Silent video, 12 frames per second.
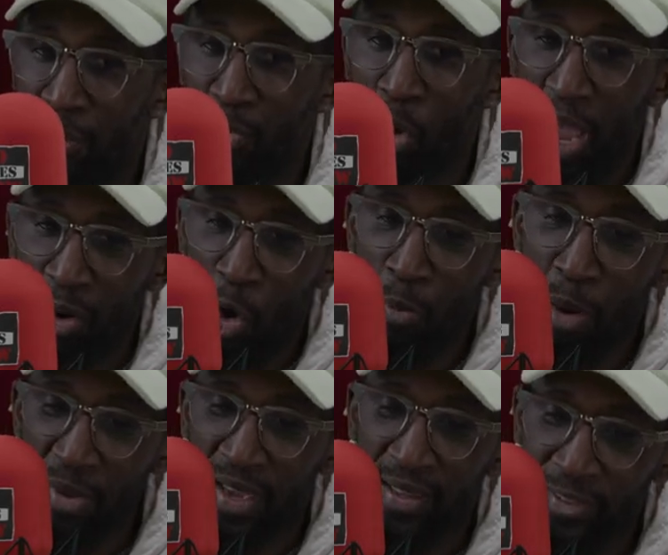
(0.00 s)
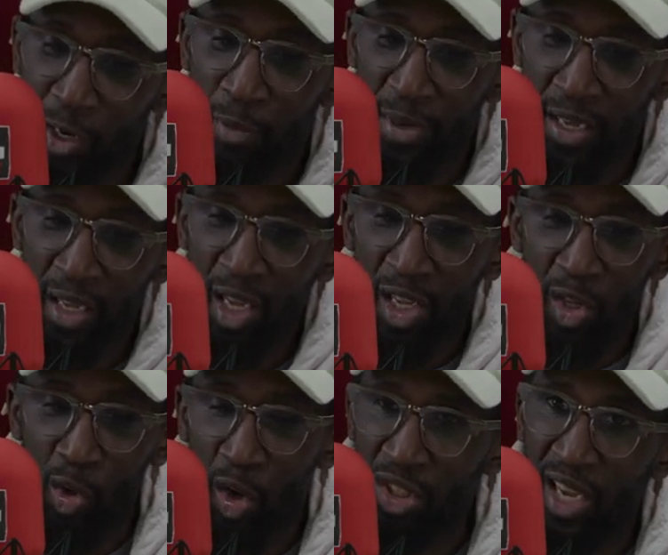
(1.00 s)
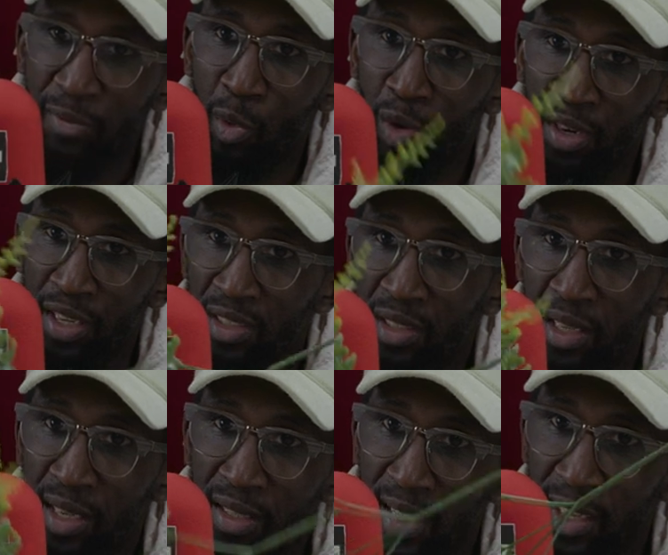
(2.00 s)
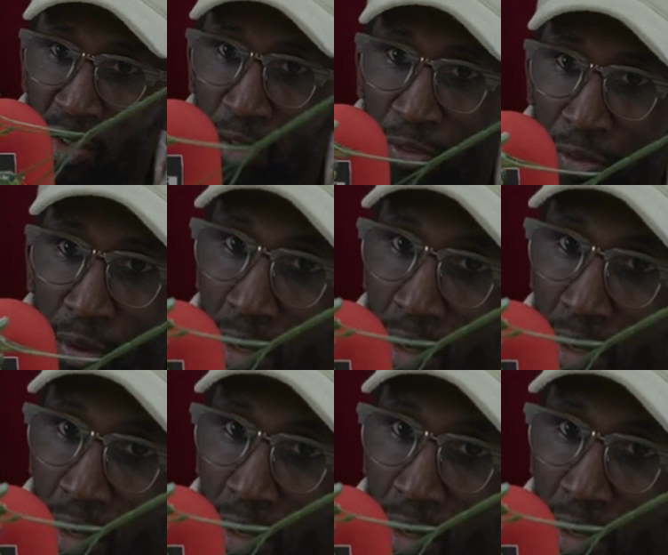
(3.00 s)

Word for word: not, and no mommy can tell me, you got to shave all of this. Take this off.